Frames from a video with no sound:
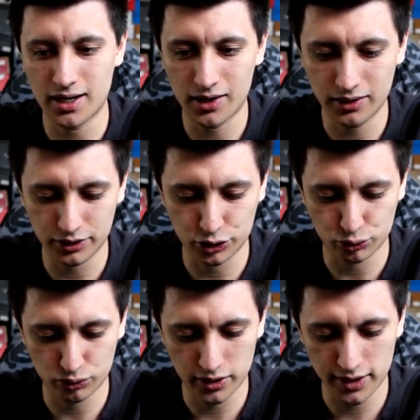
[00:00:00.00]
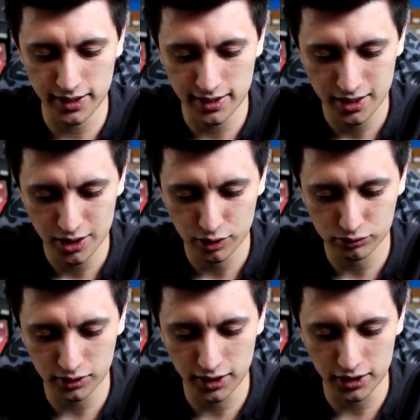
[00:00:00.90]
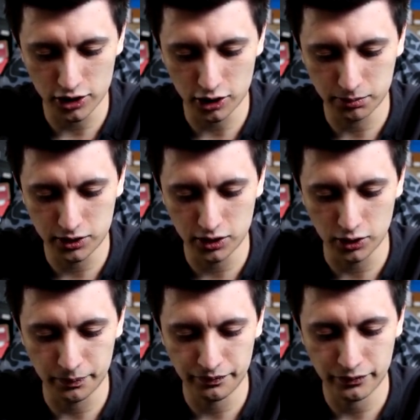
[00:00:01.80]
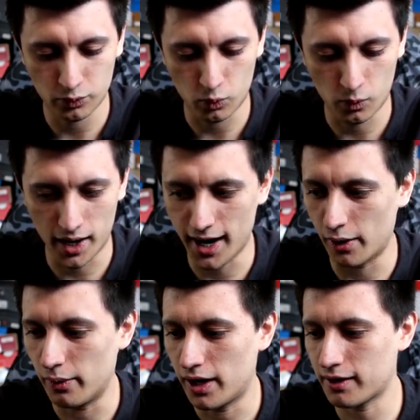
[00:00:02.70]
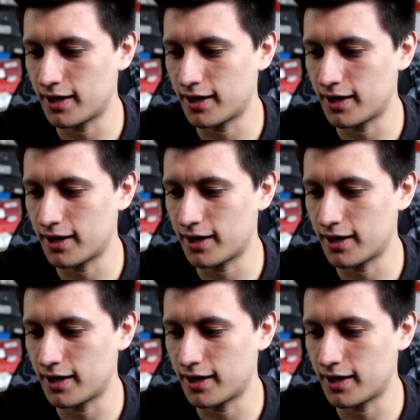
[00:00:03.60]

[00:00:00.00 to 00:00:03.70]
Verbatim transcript: That art looks really, really dope too. Wow. All